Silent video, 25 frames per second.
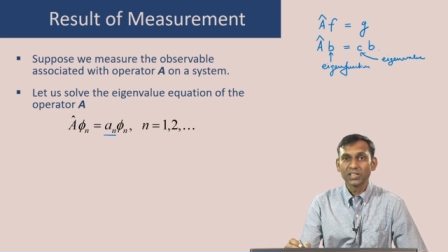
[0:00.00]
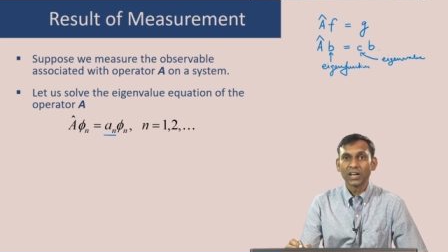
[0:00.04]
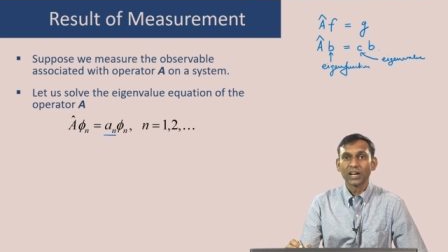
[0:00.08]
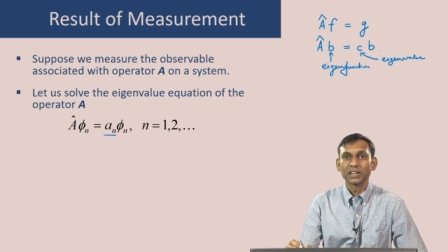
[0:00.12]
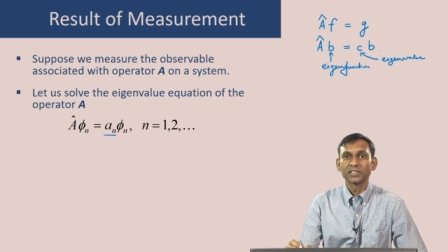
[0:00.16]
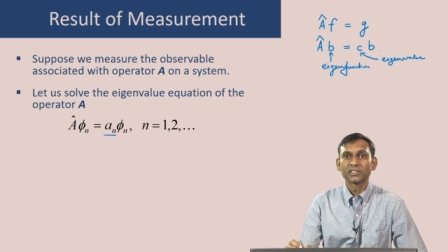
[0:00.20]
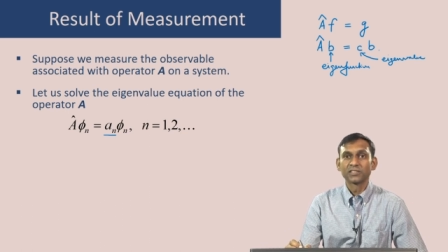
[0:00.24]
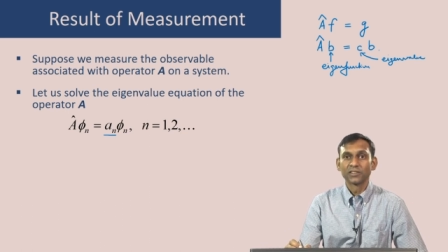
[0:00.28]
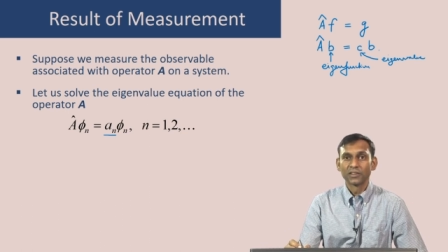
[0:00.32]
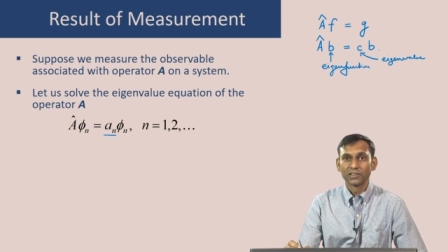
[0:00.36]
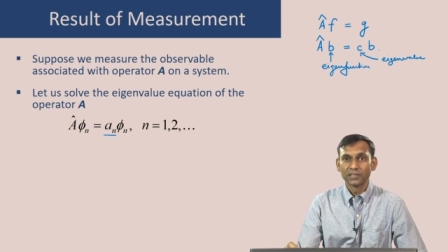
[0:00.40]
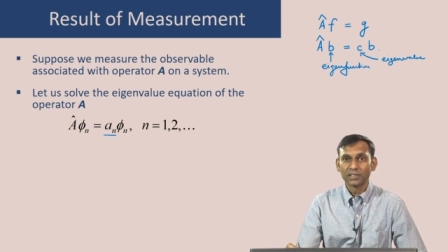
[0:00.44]

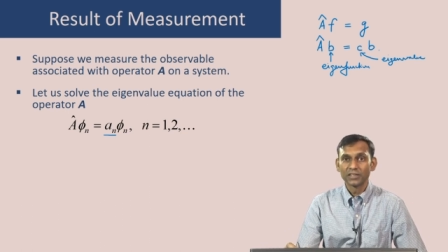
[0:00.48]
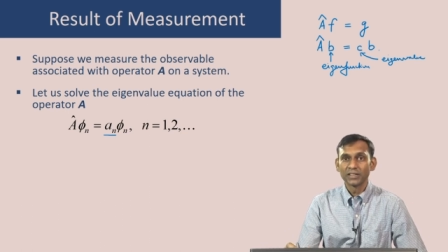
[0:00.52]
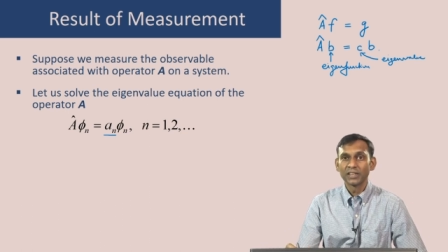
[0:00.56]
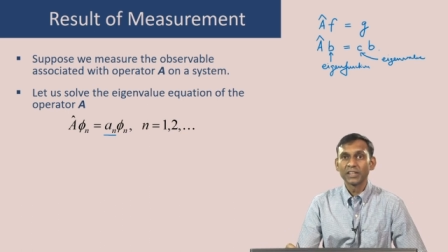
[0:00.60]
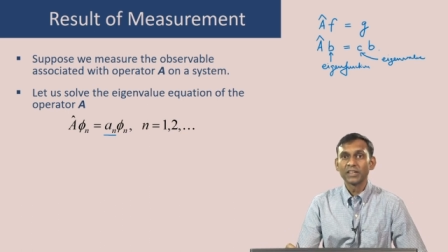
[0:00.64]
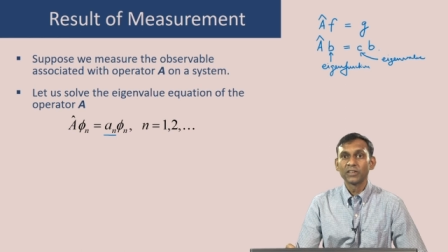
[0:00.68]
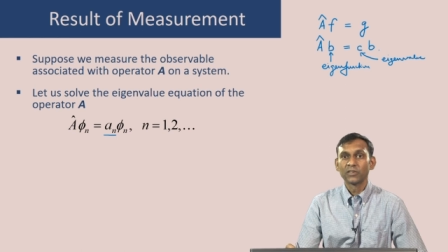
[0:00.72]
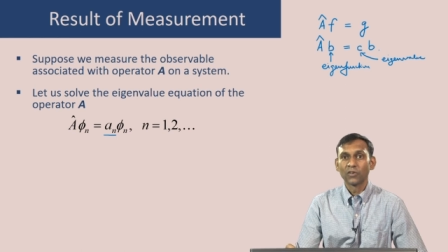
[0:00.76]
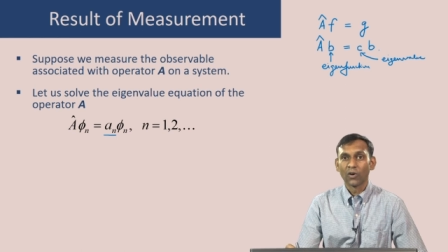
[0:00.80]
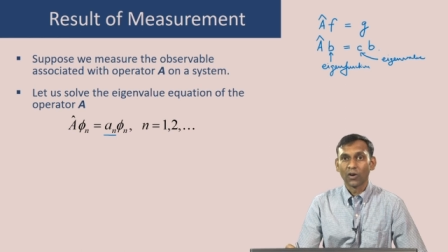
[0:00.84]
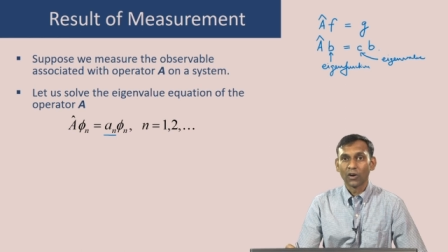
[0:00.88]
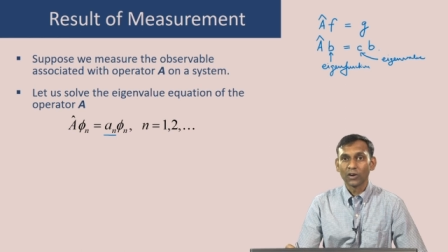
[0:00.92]
are
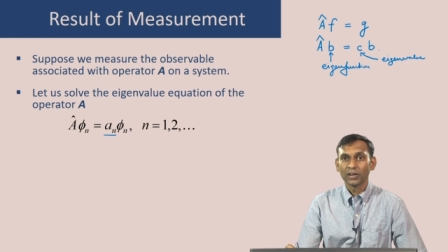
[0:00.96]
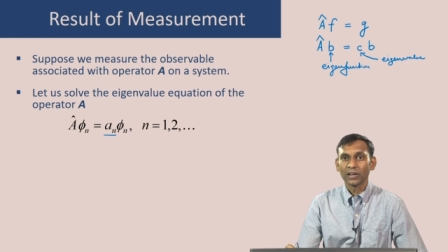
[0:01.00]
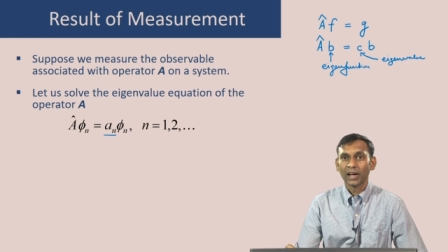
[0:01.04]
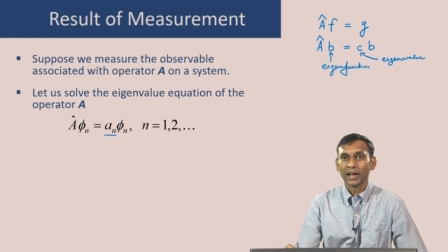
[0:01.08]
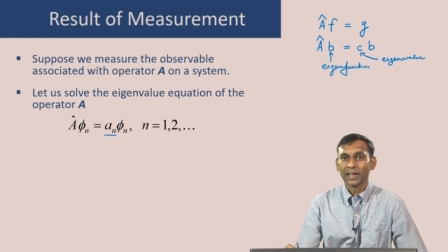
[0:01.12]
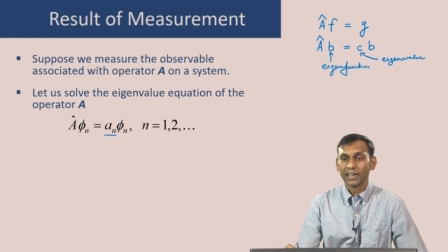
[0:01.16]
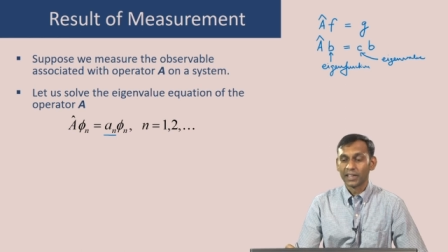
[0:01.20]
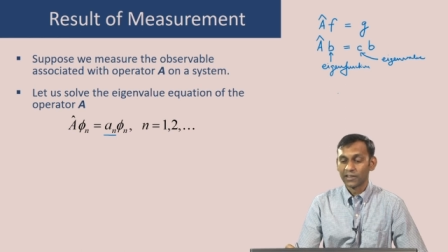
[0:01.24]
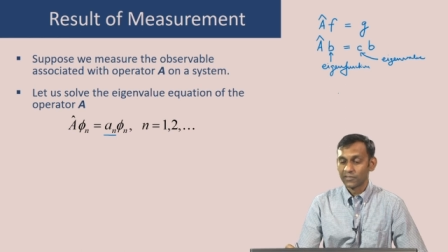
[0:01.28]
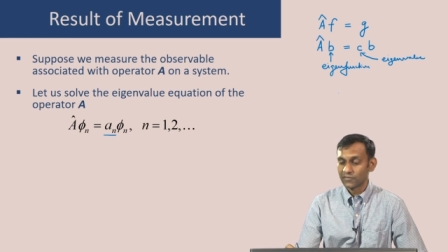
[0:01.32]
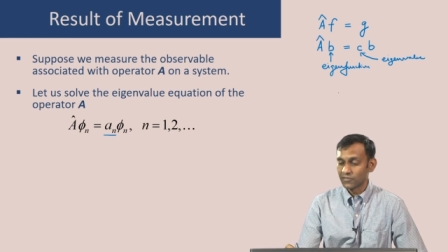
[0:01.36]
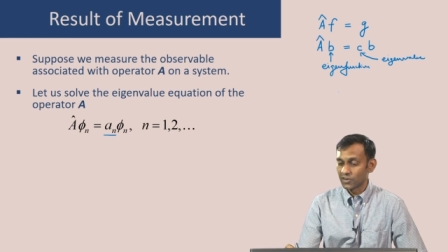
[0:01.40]
certainly not
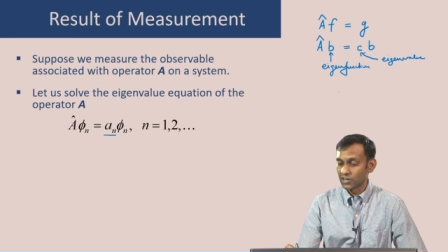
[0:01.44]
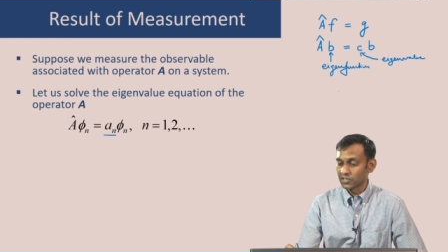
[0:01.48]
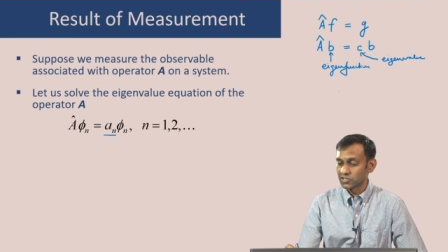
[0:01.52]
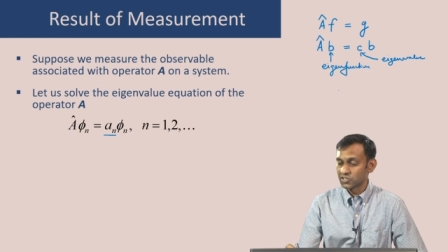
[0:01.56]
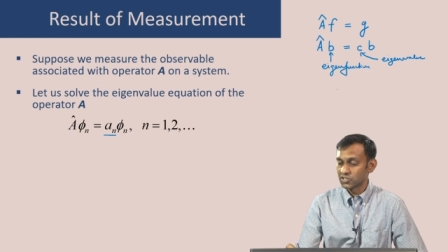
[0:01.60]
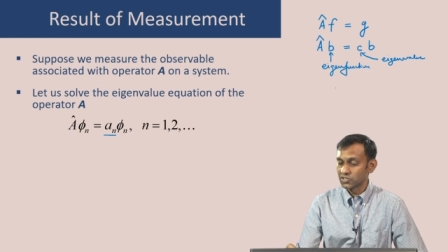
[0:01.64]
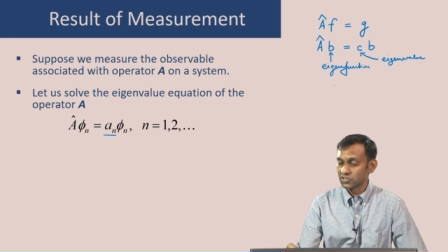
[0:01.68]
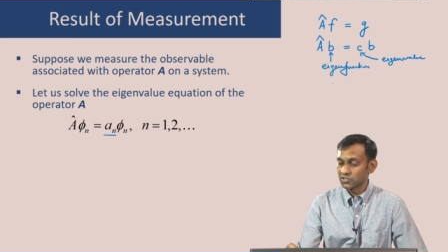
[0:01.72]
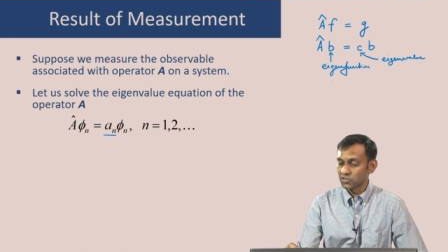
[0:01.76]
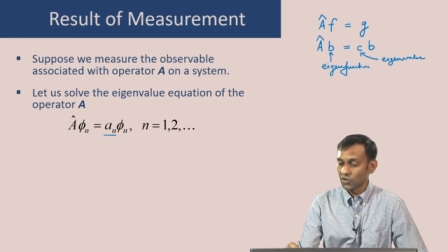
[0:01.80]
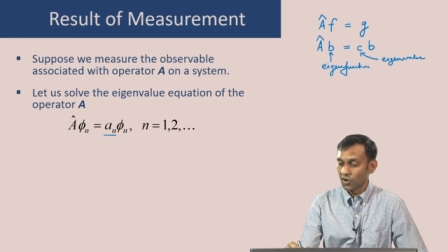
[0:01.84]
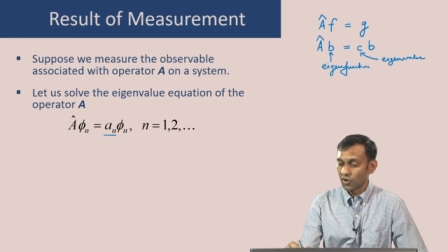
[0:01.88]

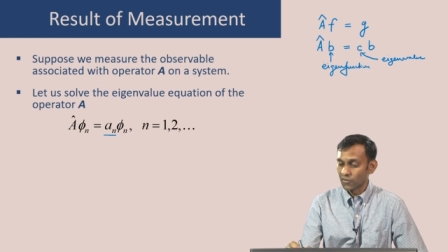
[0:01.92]
eigenfunctions